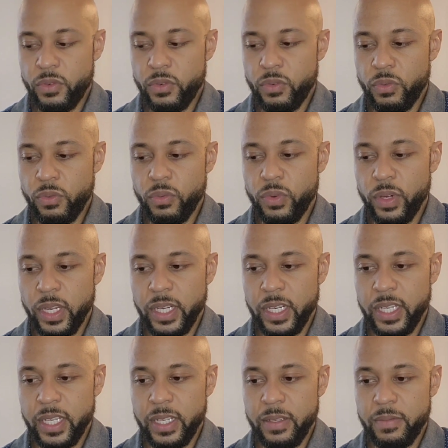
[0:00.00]

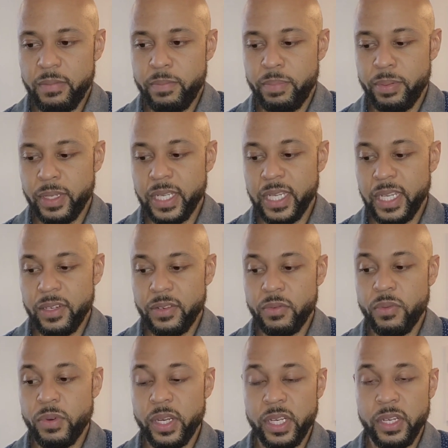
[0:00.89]
really
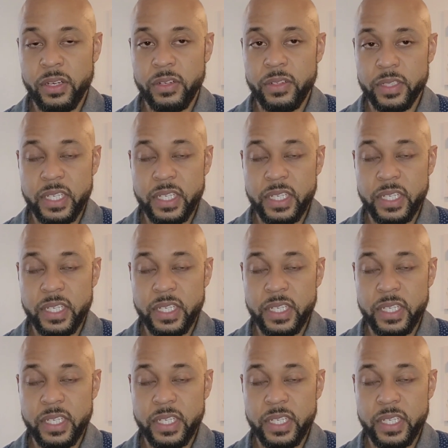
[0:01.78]
blend well,